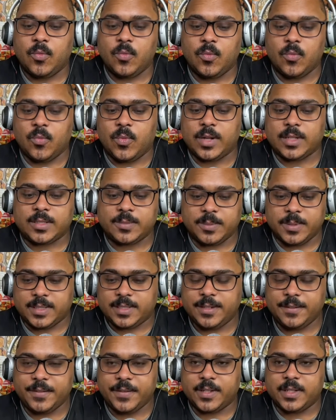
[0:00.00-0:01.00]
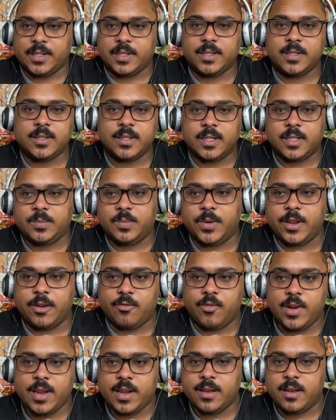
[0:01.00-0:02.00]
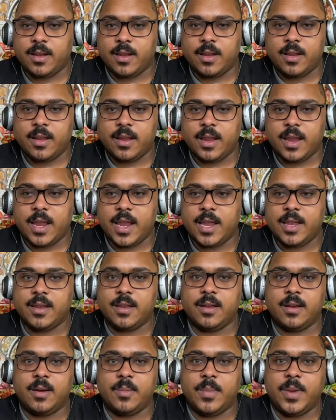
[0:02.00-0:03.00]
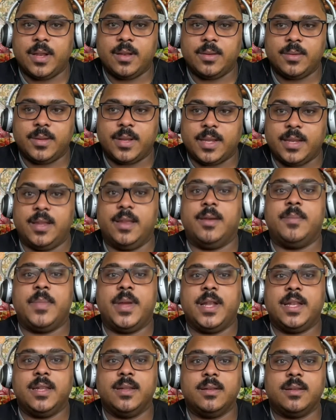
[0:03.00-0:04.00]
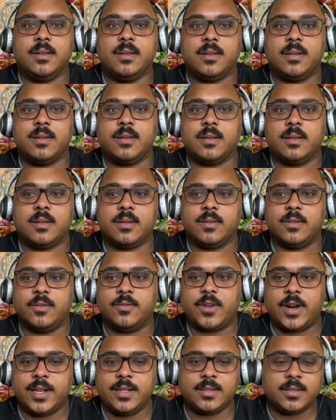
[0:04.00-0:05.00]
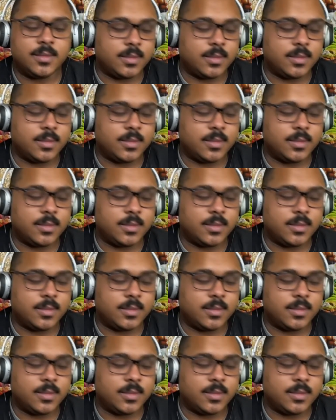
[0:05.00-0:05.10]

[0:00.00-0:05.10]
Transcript: what specifically is being written in the amended rights?